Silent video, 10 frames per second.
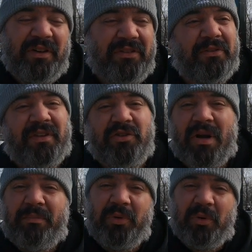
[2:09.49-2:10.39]
As soon as I
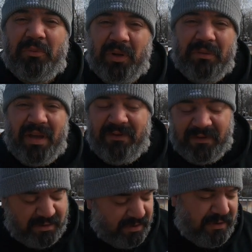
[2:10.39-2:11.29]
drop into a bowl, it may feel
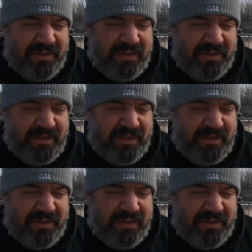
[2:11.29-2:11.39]
different.